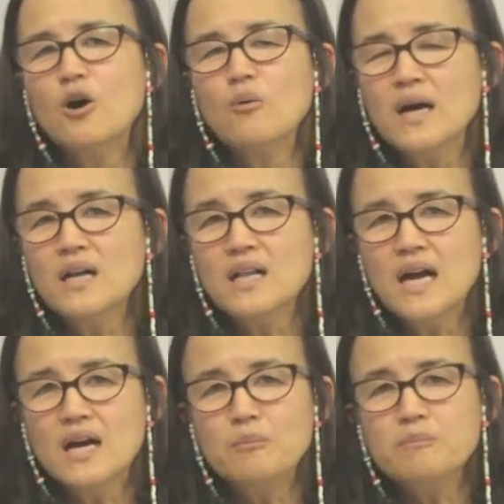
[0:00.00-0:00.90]

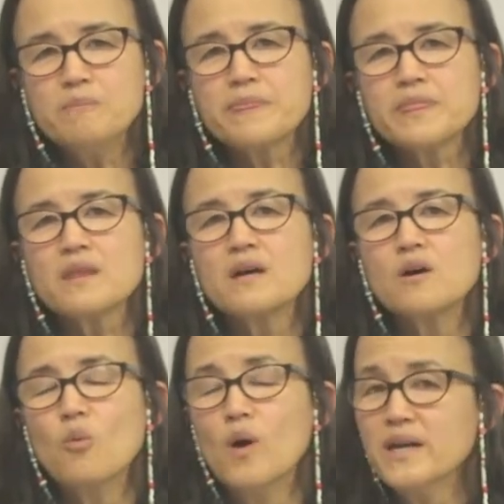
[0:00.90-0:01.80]
Well,
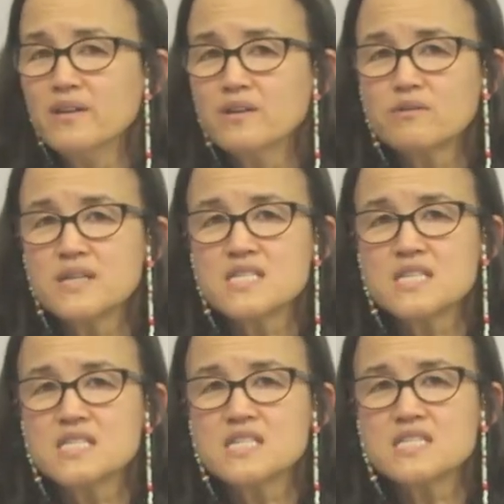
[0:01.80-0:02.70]
one of the
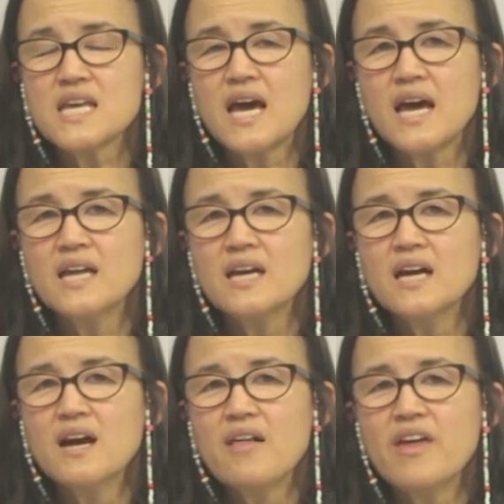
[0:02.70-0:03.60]
reasons is that
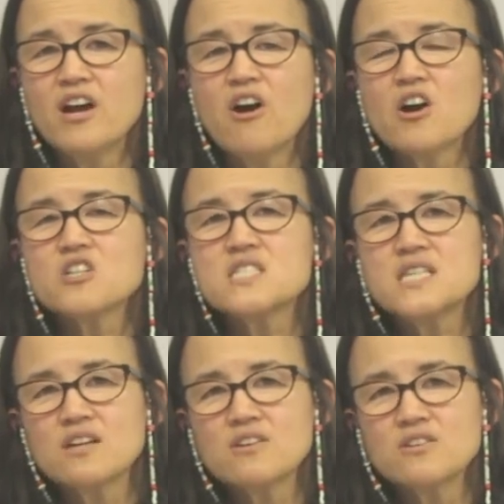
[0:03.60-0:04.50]
there are
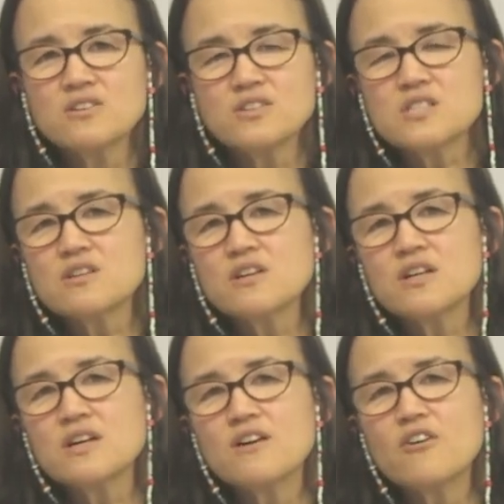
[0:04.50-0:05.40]
signals
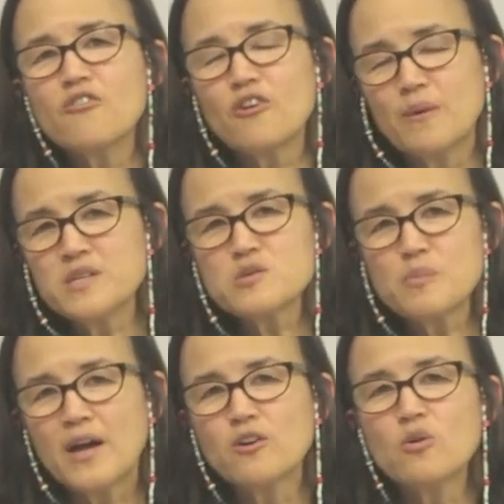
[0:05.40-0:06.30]
from the
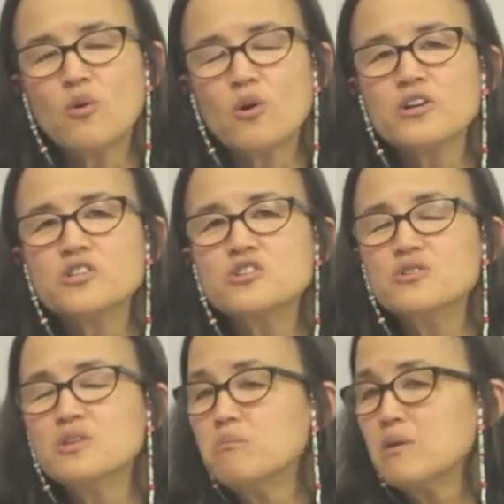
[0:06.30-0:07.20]
spinal cord to
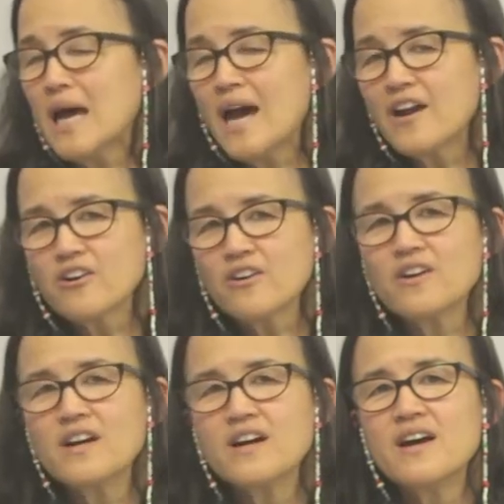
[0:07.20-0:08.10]
the bladder
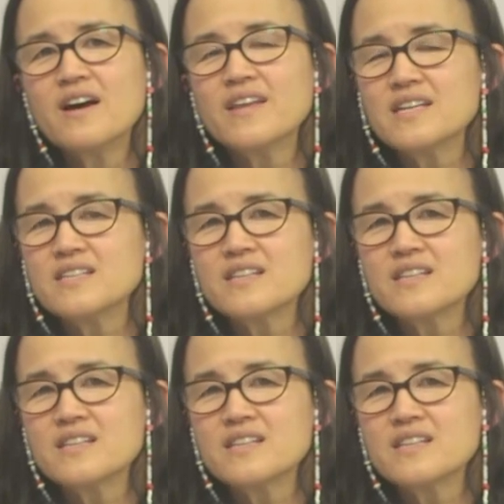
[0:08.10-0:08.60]
that